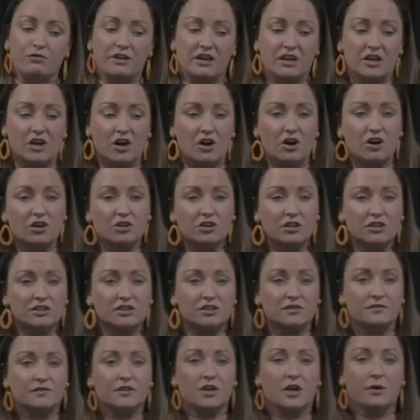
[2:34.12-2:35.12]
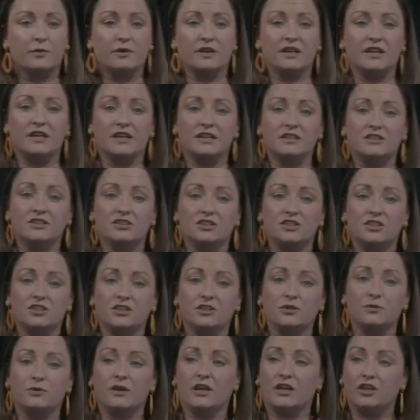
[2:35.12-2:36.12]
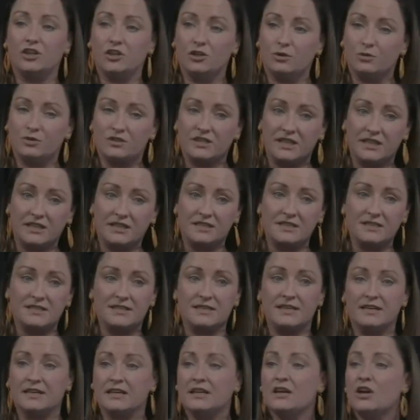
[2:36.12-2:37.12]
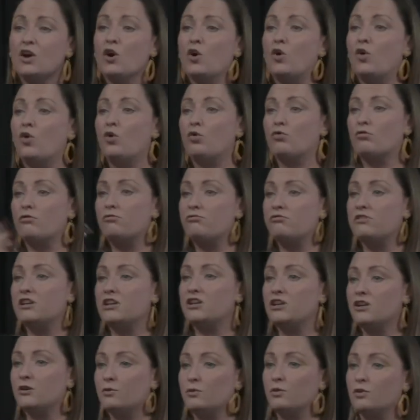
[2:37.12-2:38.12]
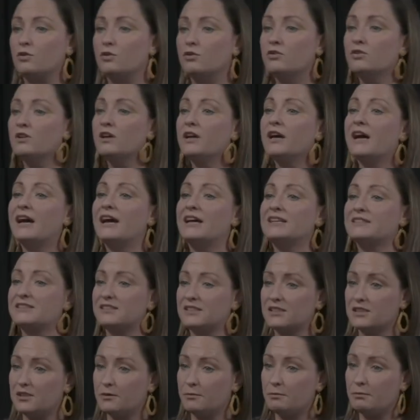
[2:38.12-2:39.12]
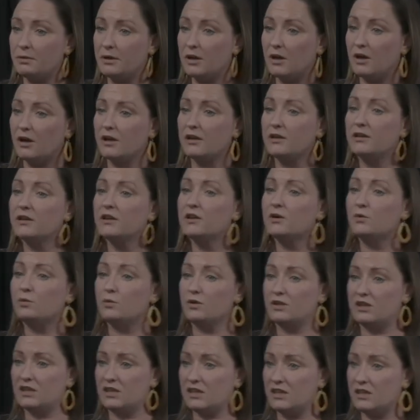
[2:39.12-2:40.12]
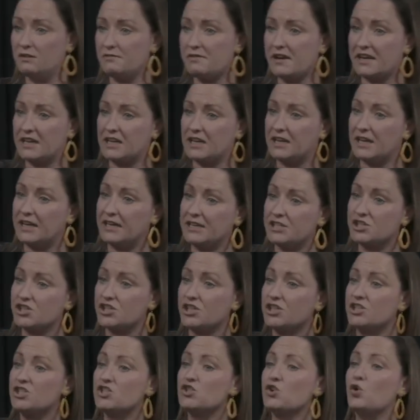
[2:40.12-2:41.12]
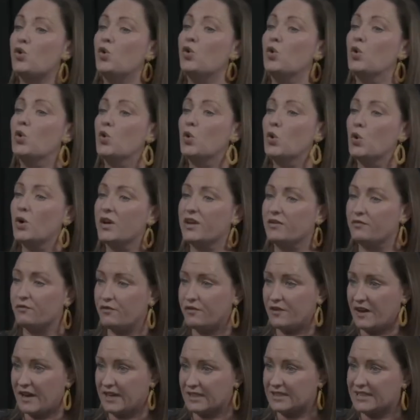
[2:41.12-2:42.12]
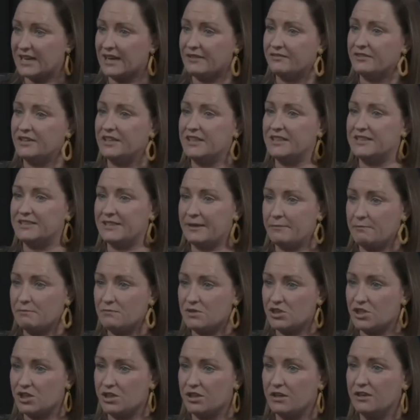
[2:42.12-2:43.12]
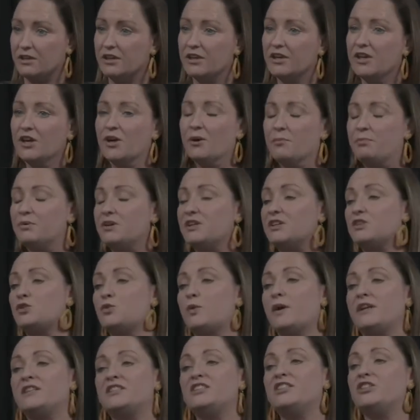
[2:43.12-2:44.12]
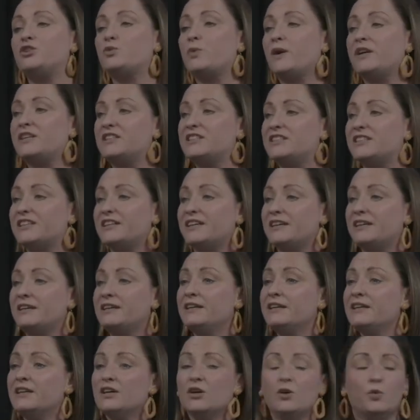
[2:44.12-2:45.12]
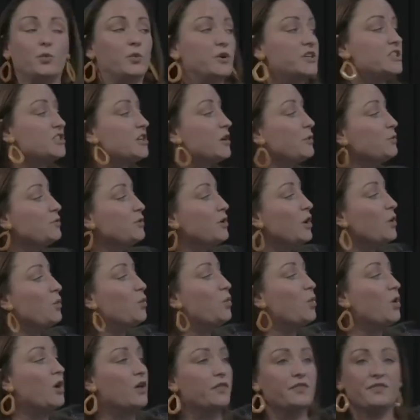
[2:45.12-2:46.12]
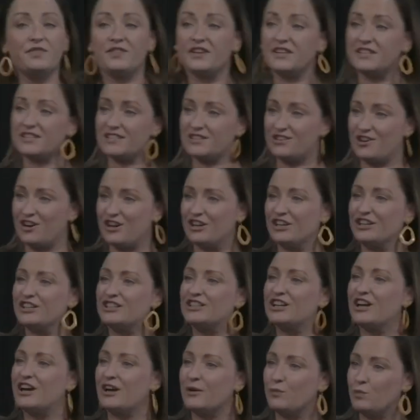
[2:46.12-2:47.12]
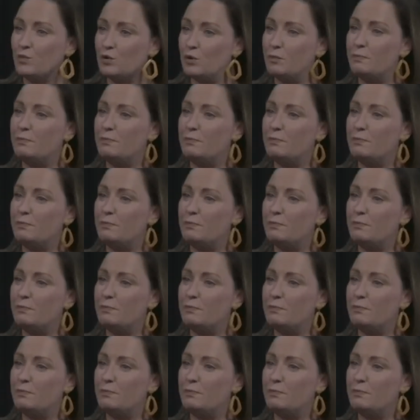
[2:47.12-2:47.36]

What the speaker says: regardless of going into a new tenancy or a renewal, has to comply with the regulations or, in fact, have an exemption. But in 2020, we don't know what this guideline